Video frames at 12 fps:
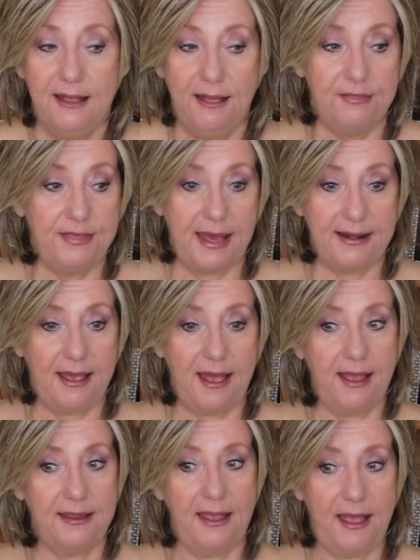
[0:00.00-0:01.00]
that
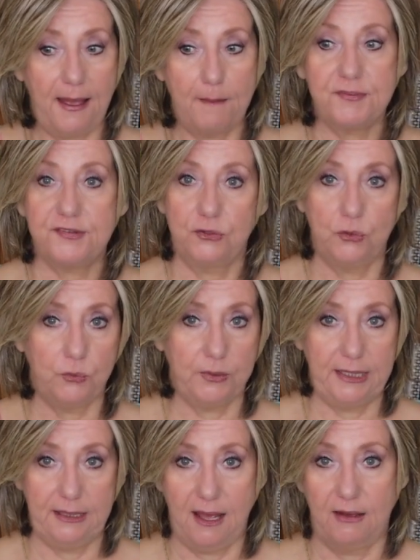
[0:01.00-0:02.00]
I
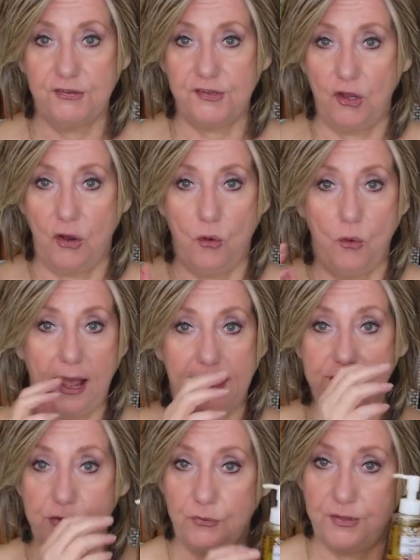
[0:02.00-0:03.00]
absolutely love. So I
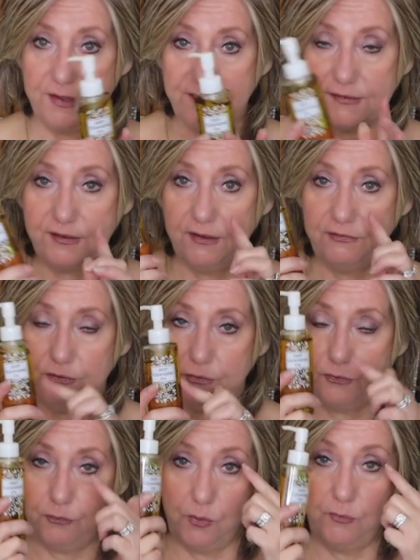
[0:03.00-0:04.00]
do this
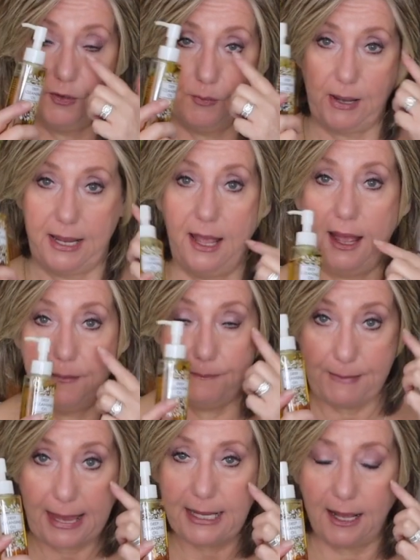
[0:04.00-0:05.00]
for removing my eye
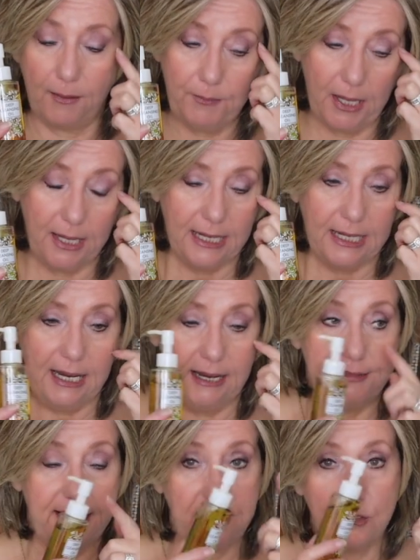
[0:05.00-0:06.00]
makeup.
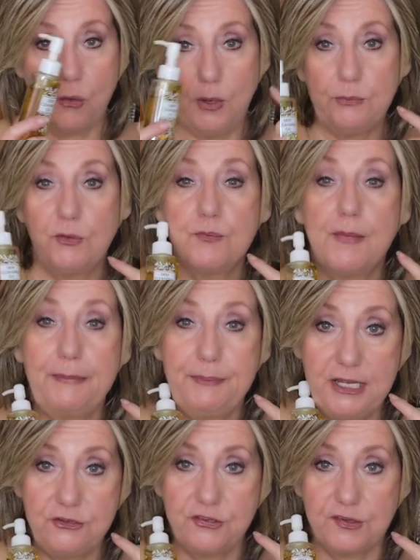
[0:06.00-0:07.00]
And then I'll go in with my
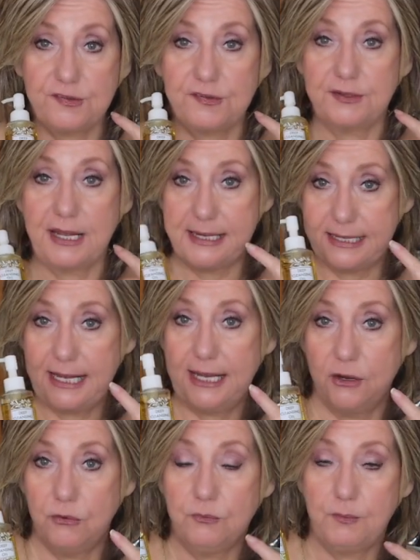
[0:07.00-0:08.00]
Peaches
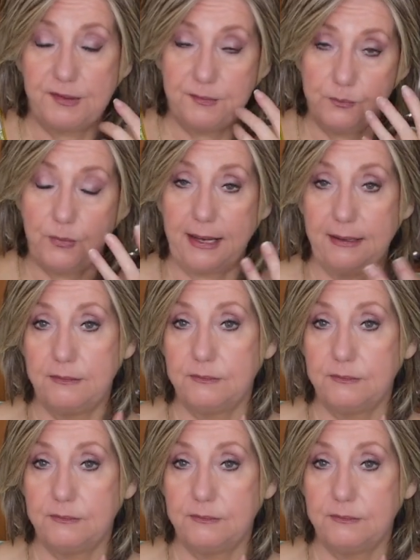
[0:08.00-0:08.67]
skincare, my, my